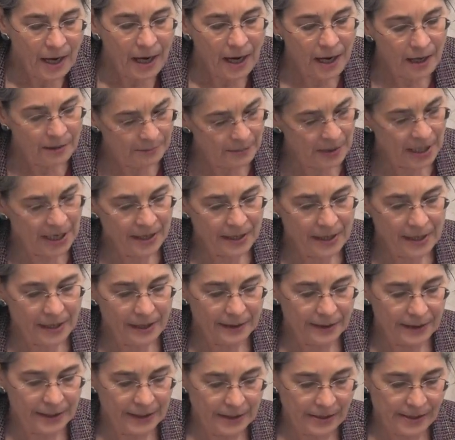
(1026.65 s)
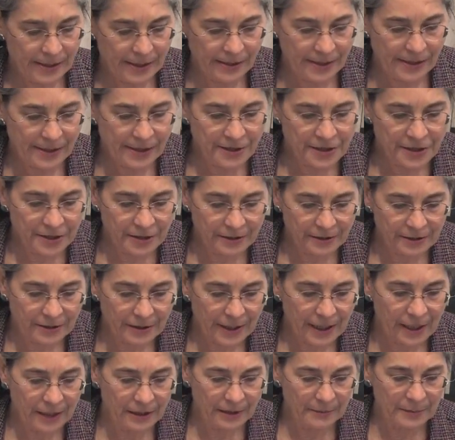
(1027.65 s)
Among these essential
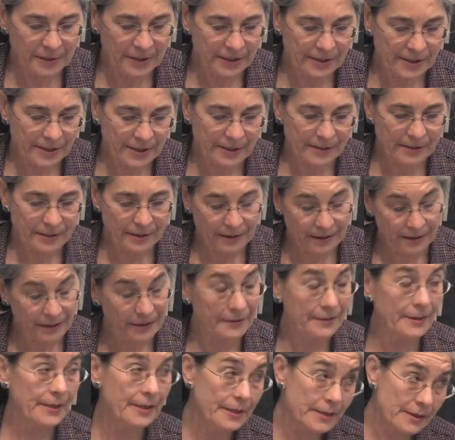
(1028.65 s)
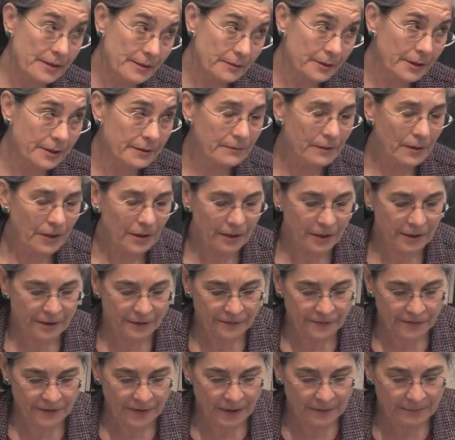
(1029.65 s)
elements are things we
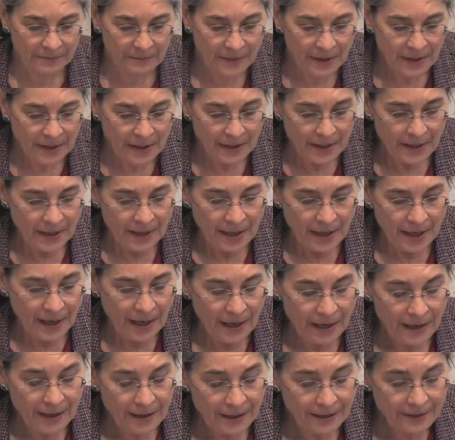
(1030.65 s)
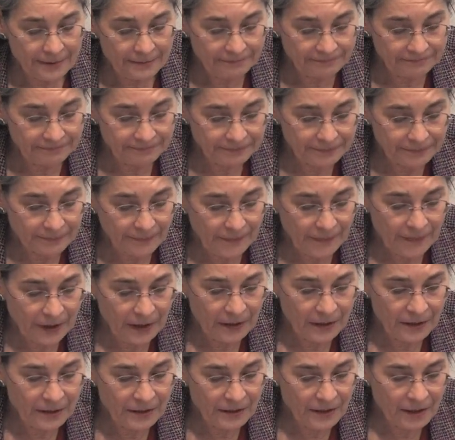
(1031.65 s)
heard from um,
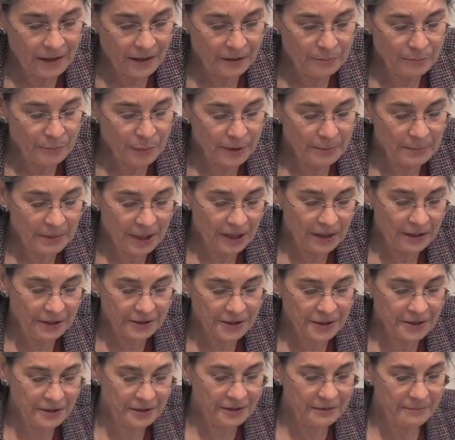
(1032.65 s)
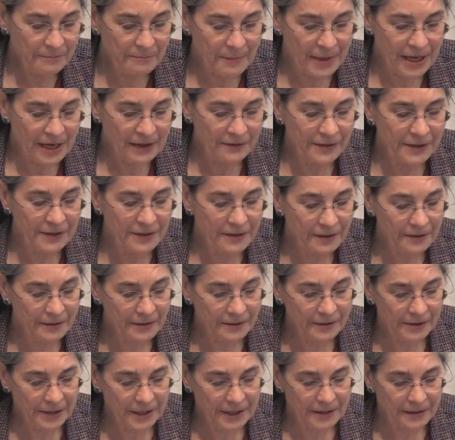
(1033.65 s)
our, our, permaculture maven
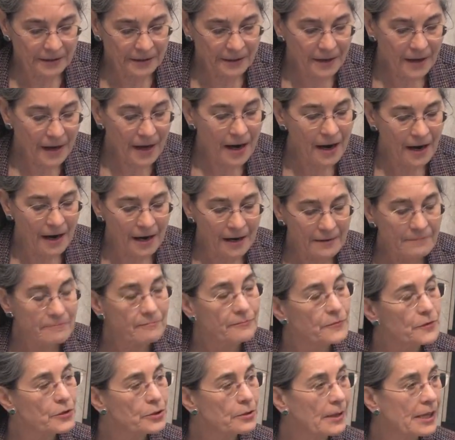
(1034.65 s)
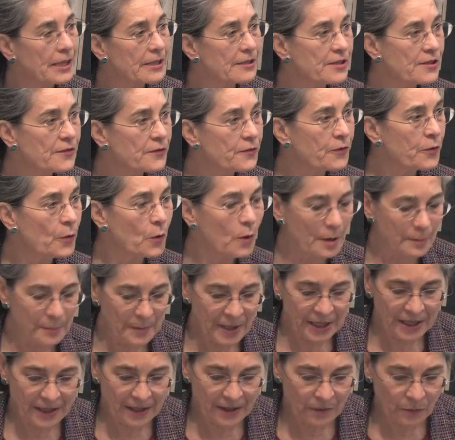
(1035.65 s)
earlier, uh,
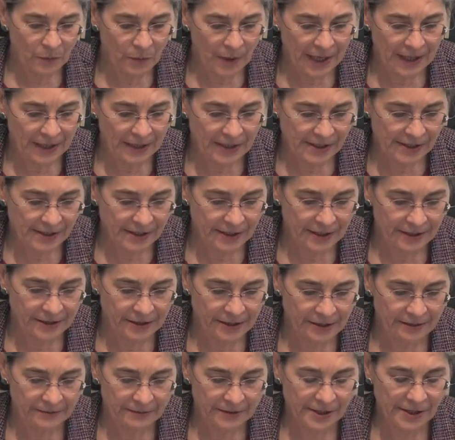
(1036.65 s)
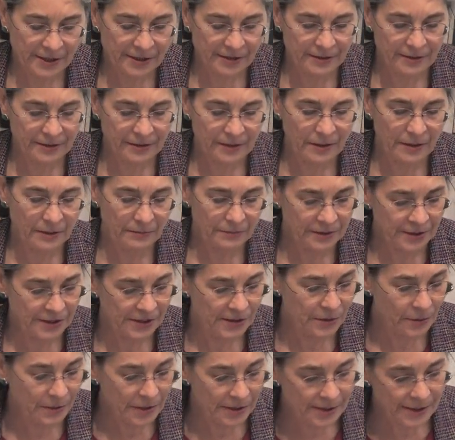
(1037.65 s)
transforming waste into resor
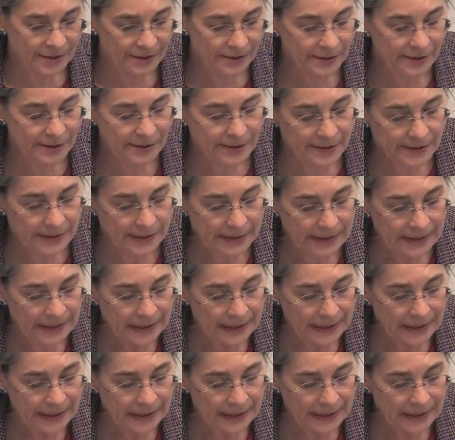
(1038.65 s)
resources.